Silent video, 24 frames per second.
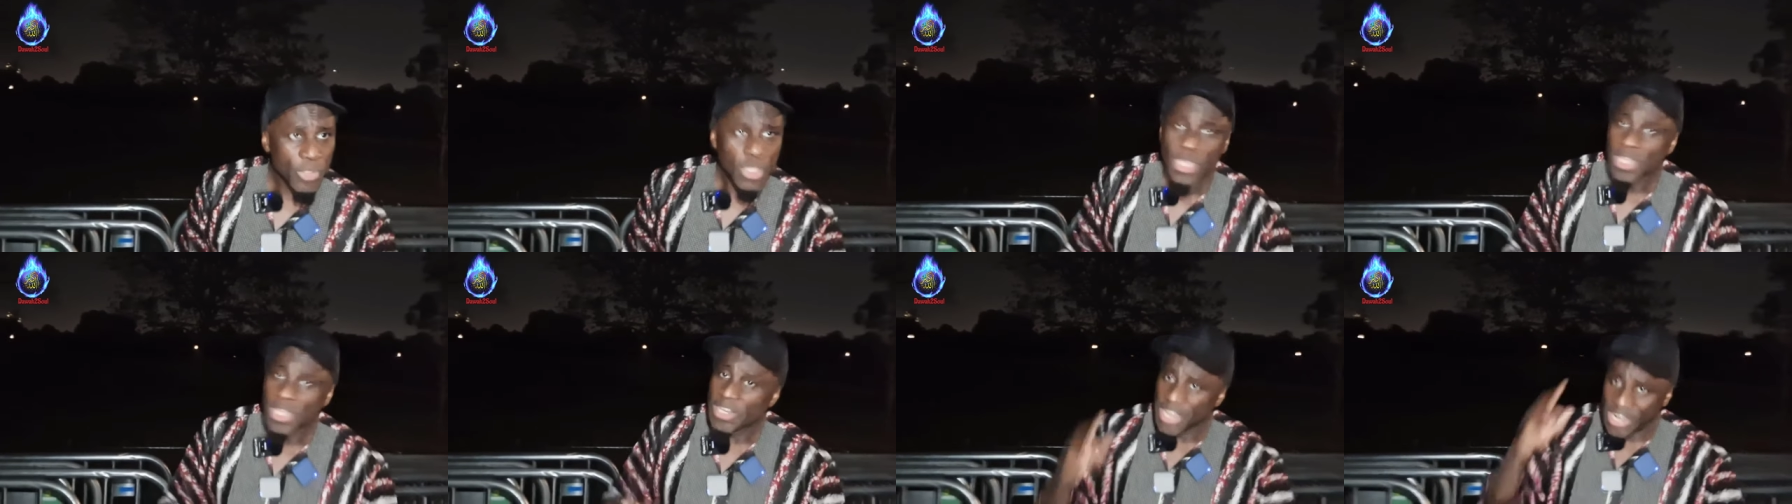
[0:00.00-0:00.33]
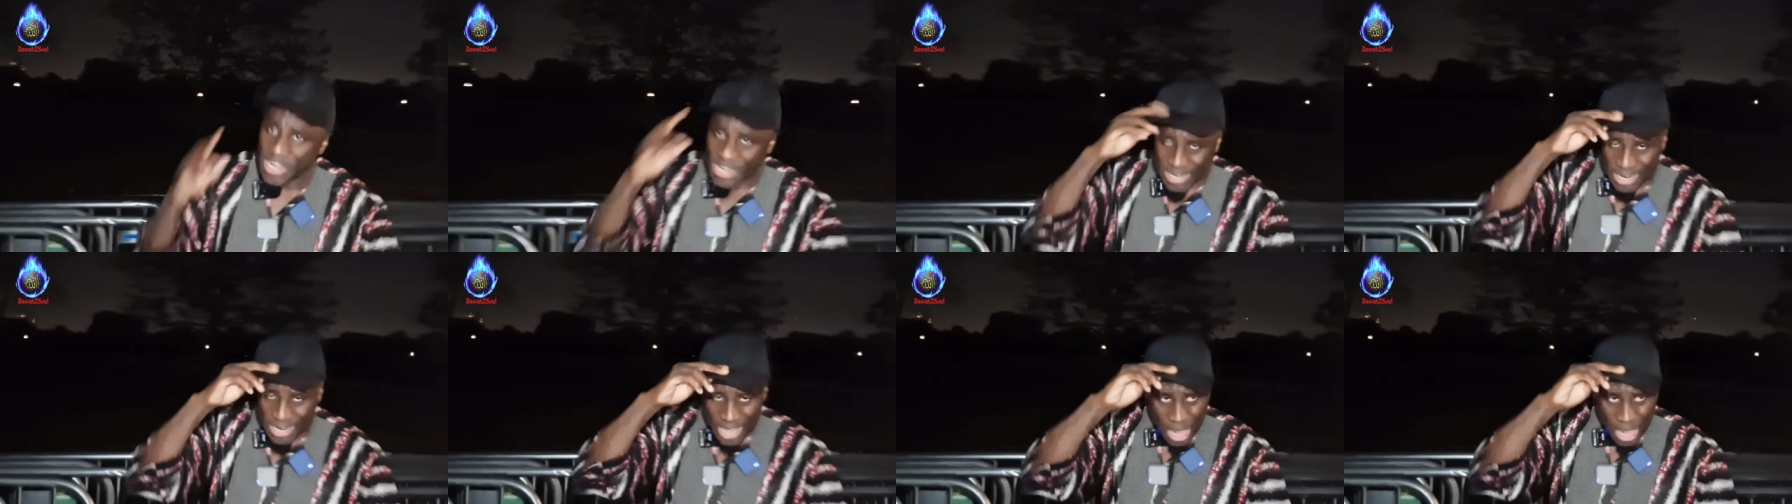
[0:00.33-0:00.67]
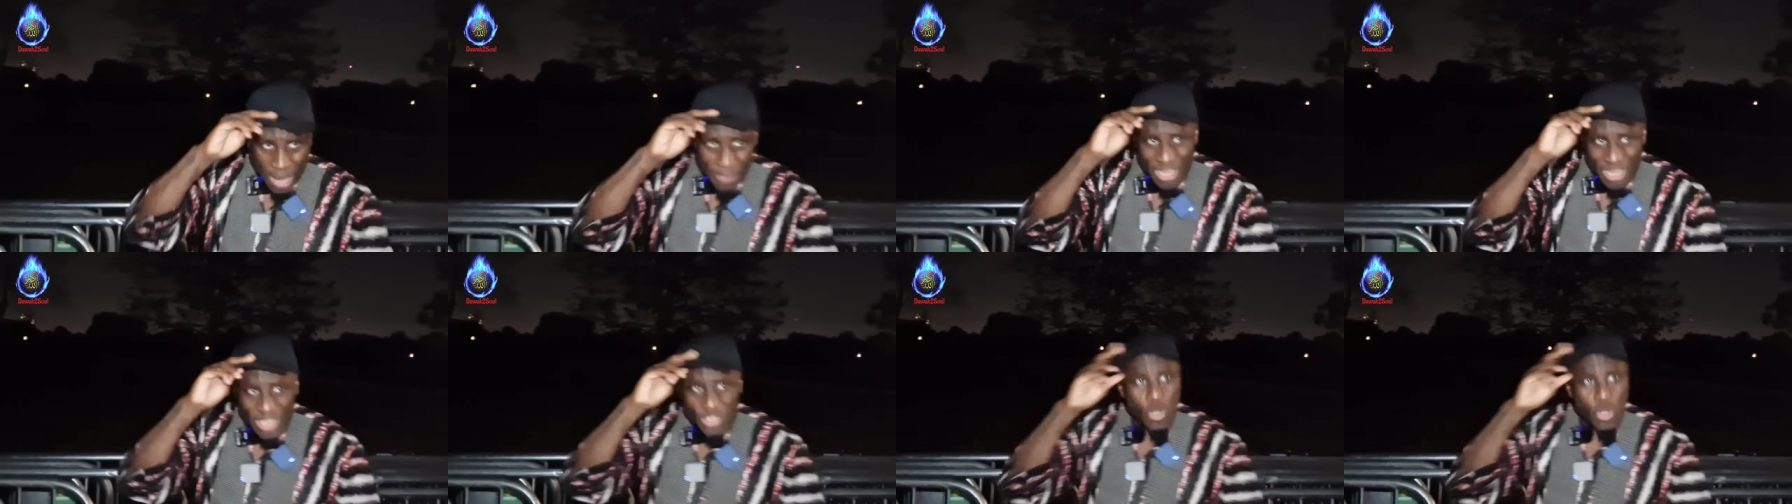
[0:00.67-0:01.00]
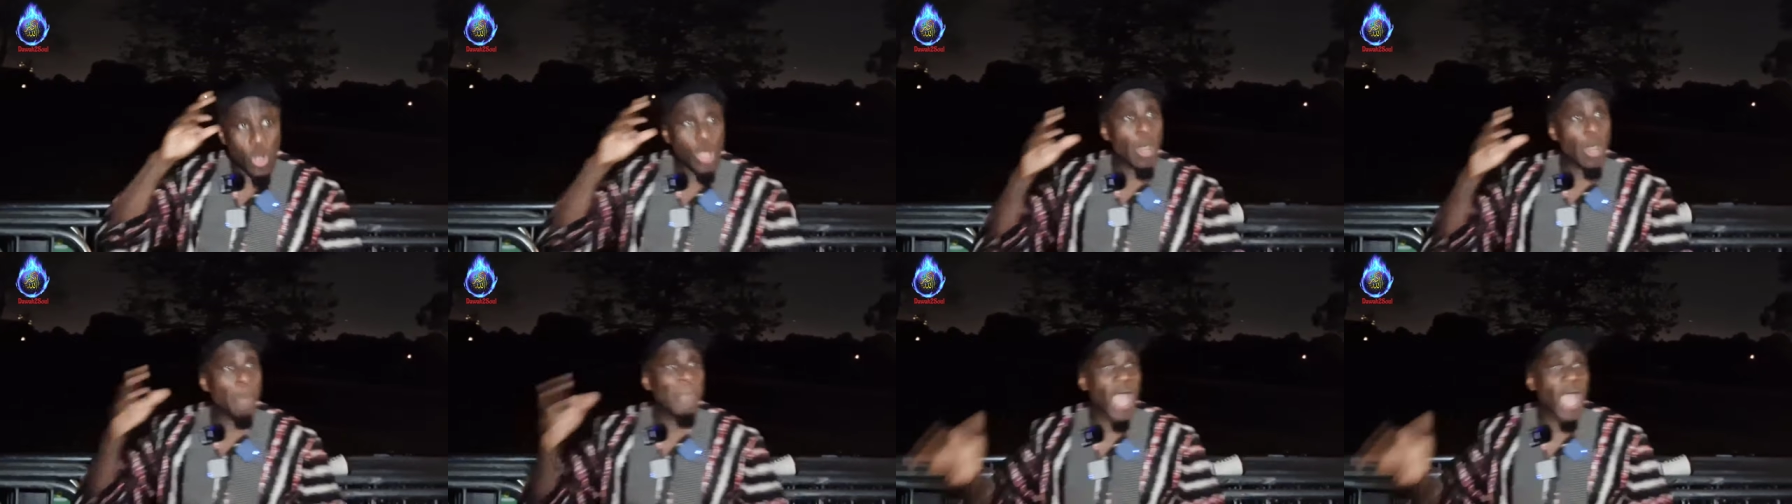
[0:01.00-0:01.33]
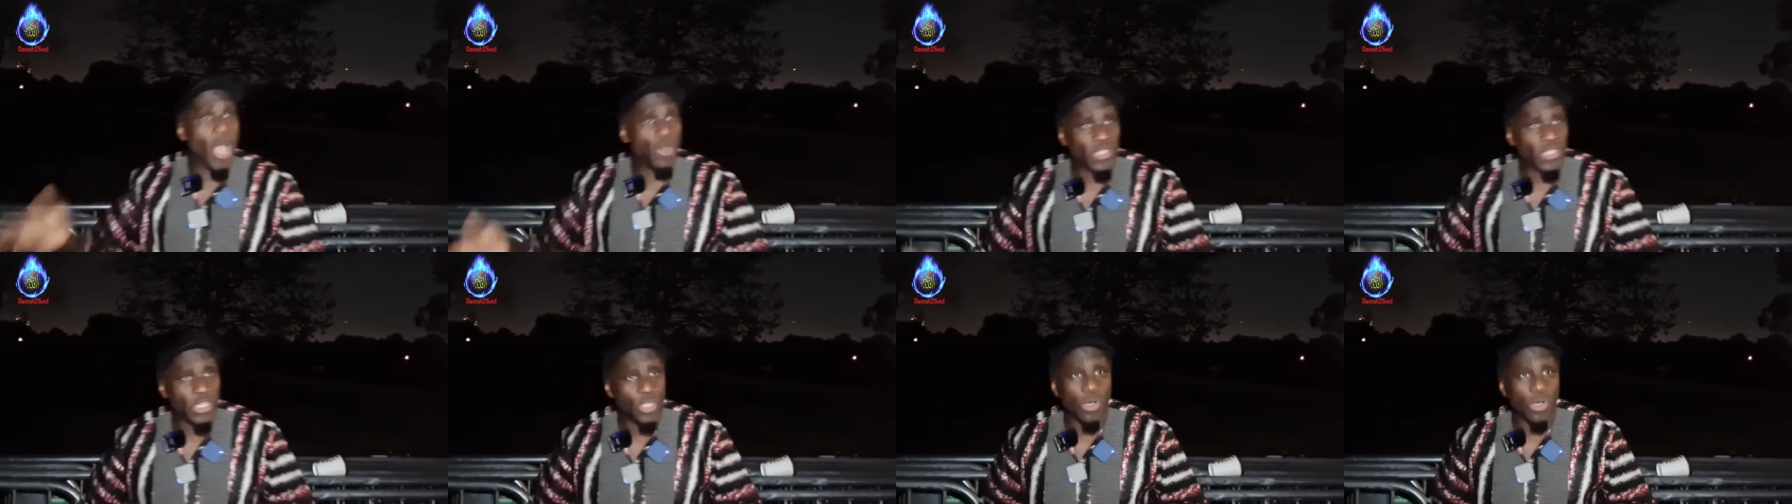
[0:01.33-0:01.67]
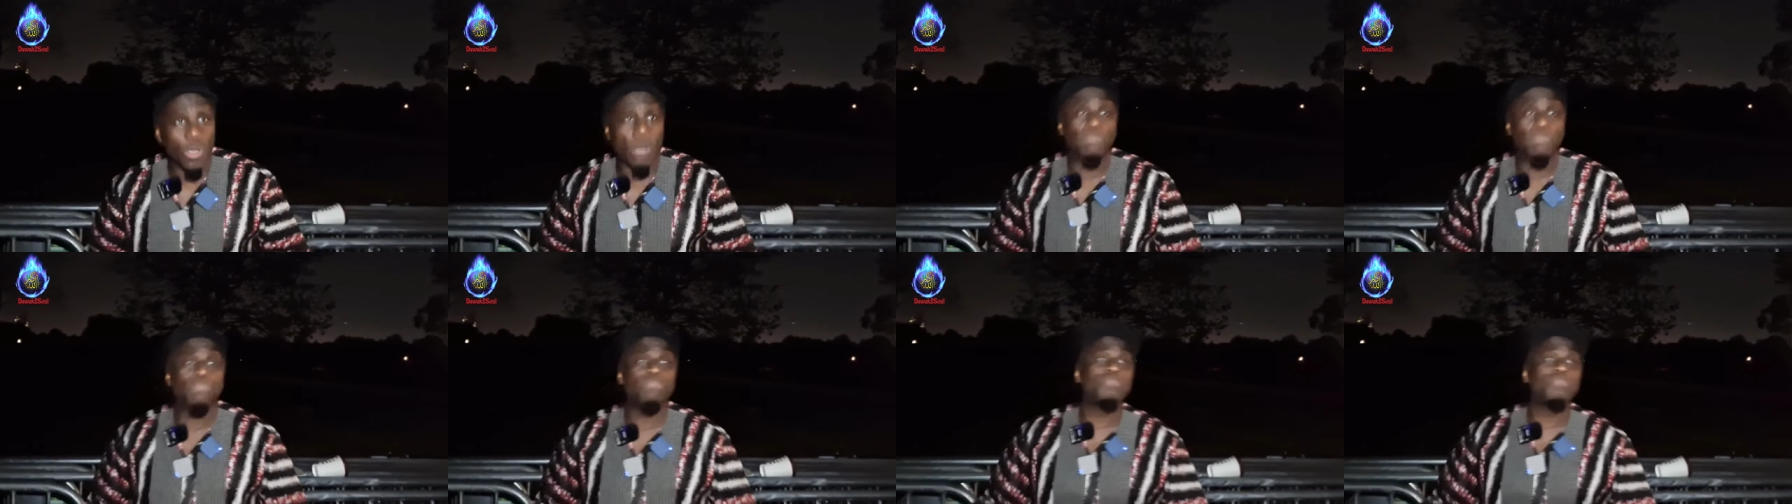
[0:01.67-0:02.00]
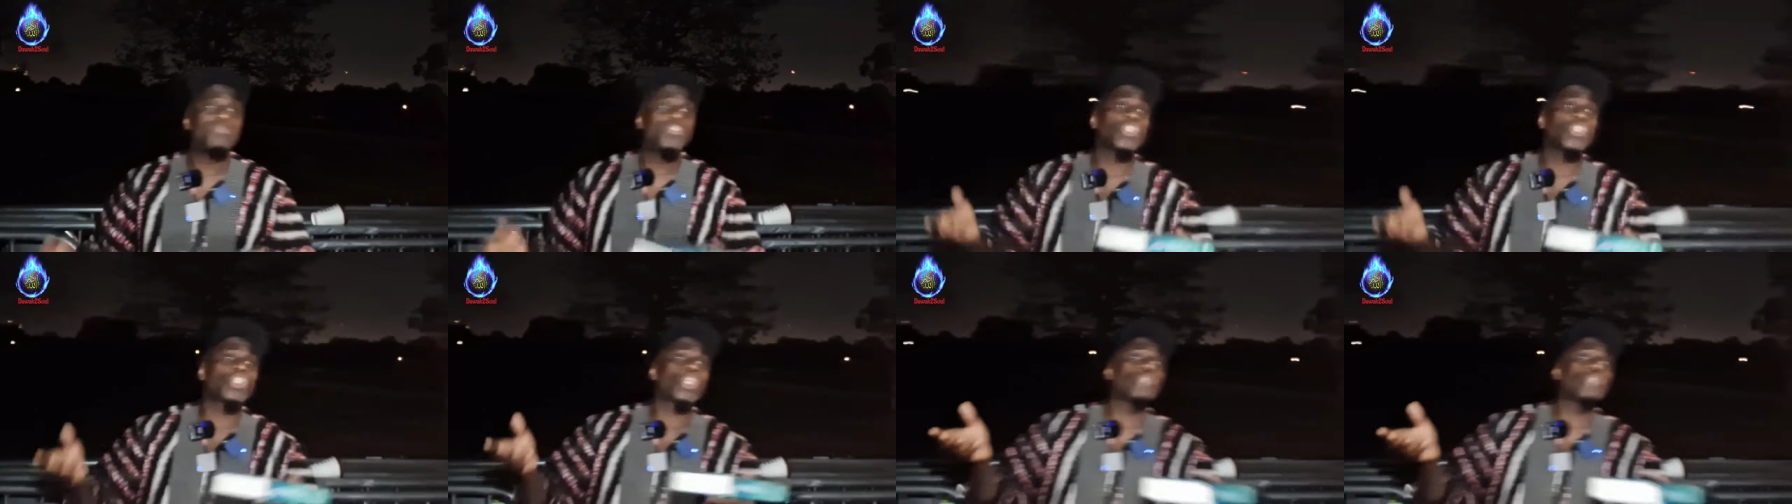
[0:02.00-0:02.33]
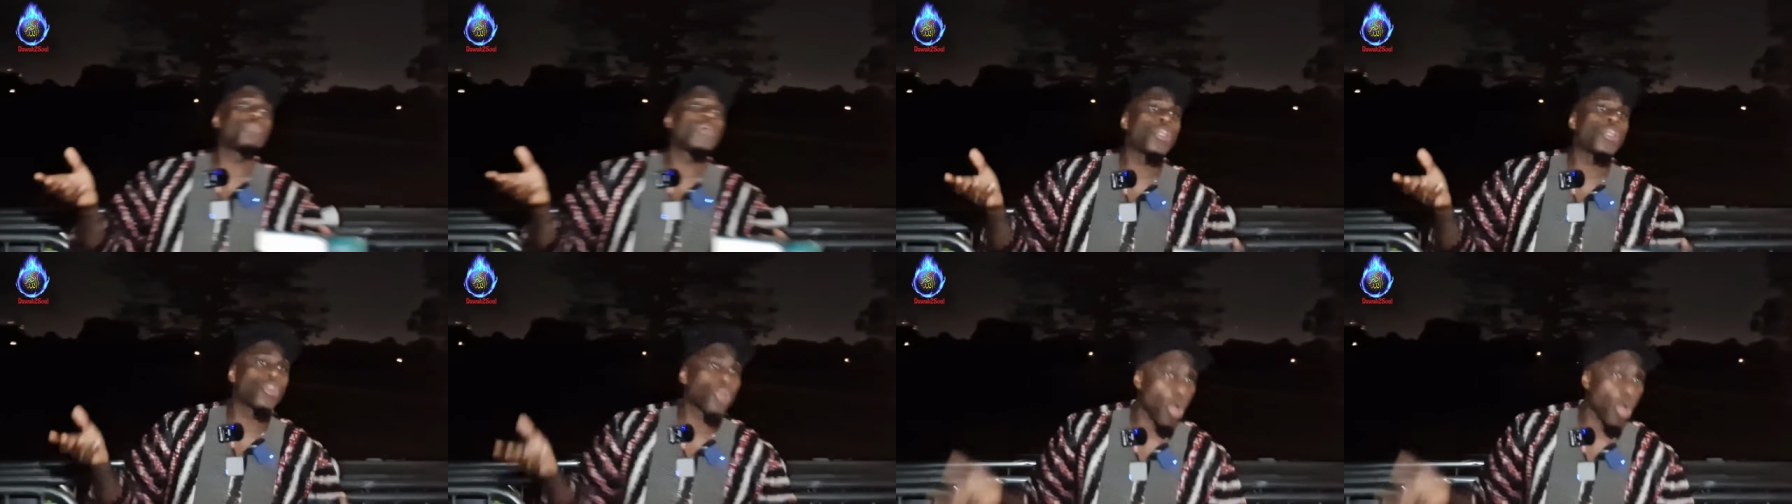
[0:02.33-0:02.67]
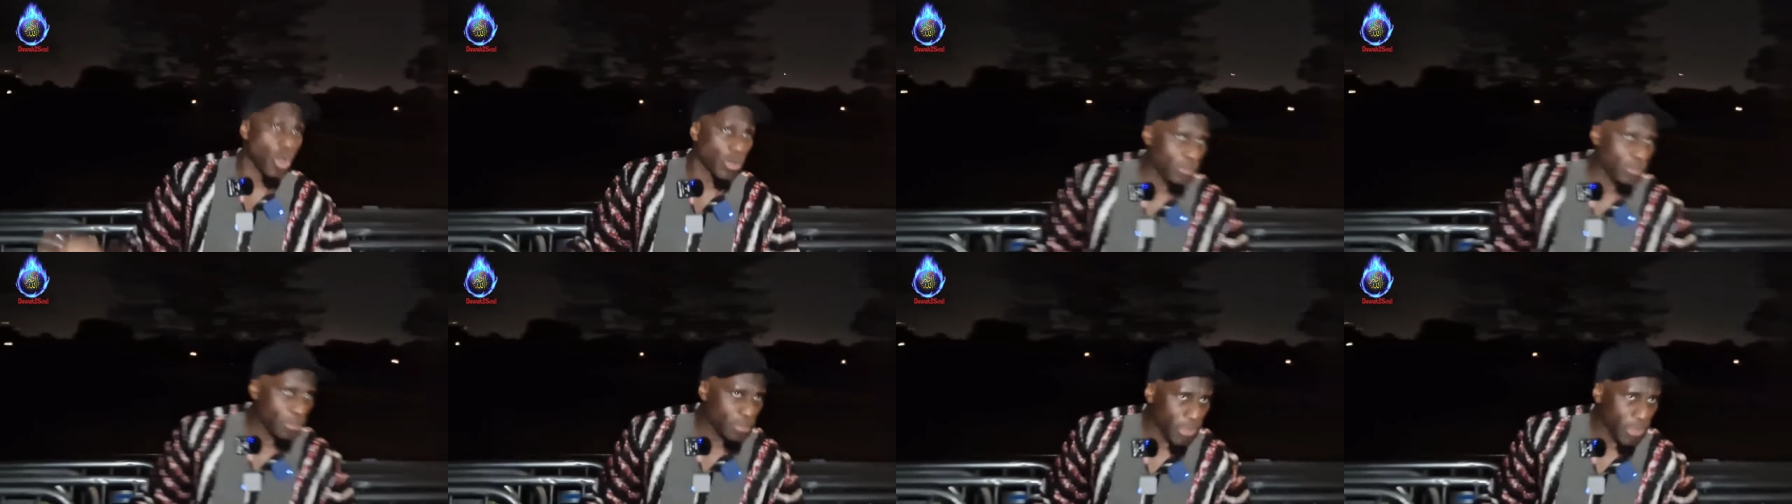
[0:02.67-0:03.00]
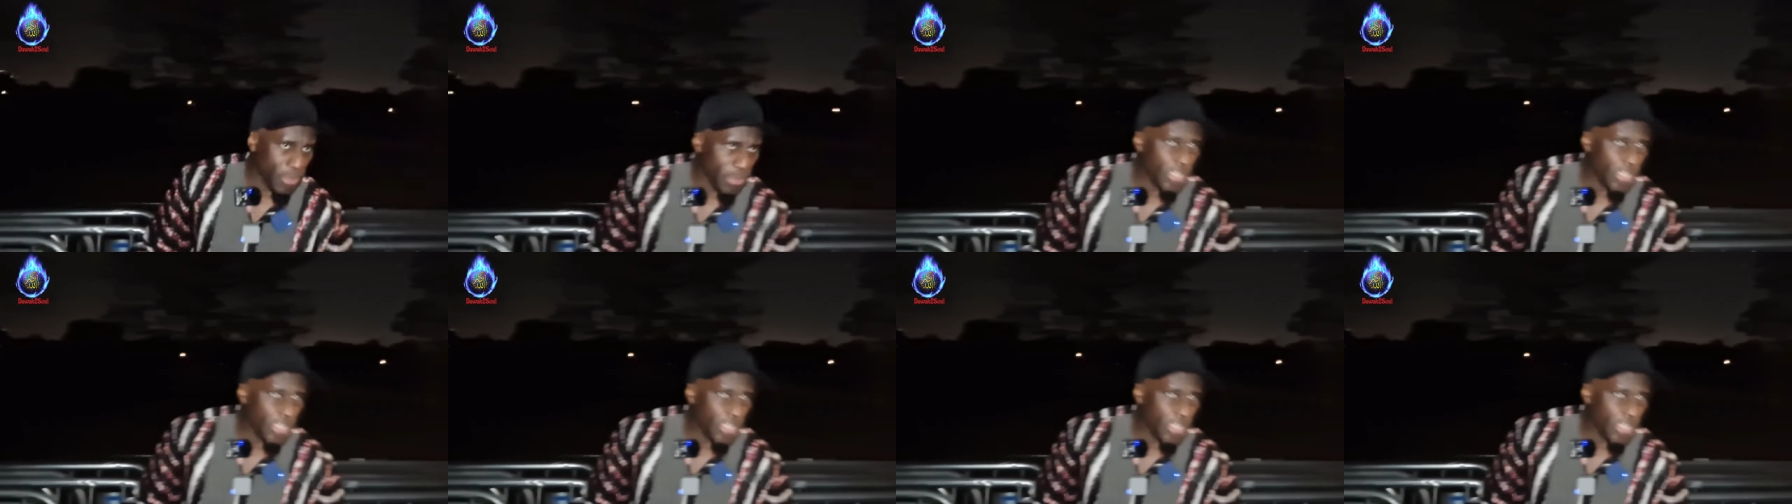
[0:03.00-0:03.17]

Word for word: The claim is all about, you know, Jesus being God. The